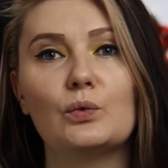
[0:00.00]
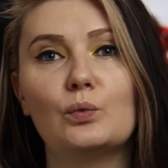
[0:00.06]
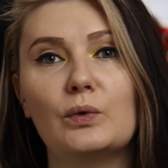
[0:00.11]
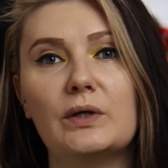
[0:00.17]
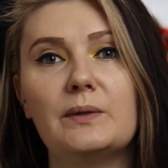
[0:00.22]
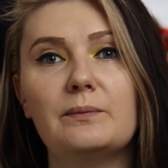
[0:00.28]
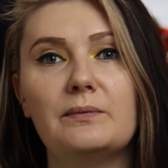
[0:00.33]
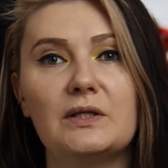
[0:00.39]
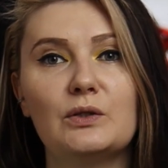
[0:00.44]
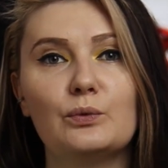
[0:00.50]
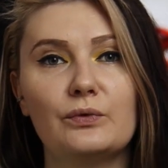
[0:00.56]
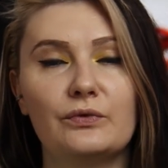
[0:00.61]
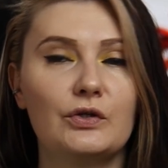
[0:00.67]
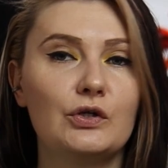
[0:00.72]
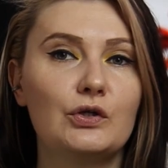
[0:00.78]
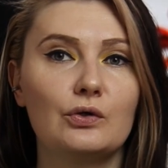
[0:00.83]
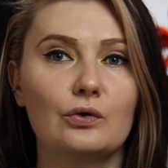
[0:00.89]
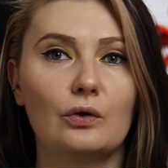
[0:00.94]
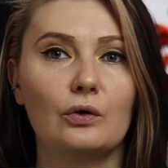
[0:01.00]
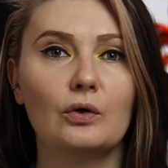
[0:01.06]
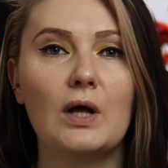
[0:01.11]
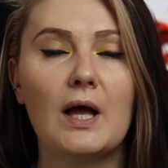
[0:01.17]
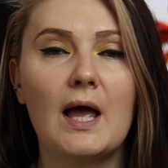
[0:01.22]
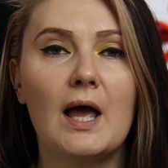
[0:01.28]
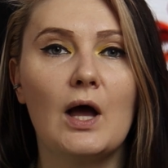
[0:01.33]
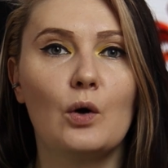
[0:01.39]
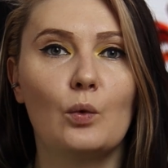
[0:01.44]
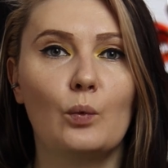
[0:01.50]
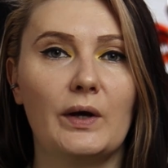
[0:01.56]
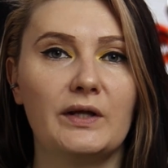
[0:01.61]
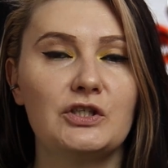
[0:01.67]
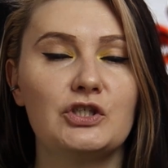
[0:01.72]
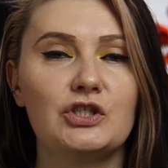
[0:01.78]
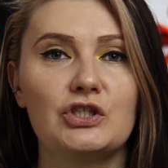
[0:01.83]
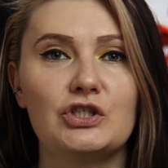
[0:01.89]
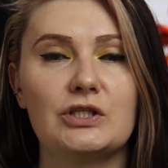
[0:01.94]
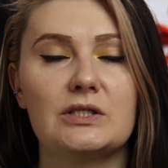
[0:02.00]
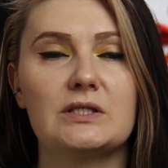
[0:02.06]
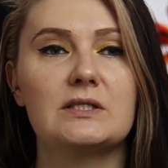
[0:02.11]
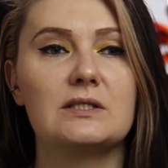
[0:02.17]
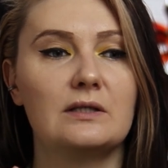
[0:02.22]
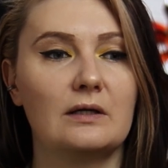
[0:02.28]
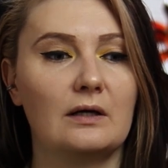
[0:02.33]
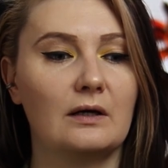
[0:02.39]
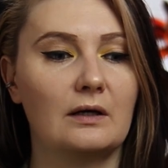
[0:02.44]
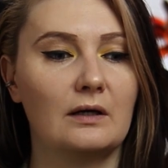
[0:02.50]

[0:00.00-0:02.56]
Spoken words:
we meet with the girl when she just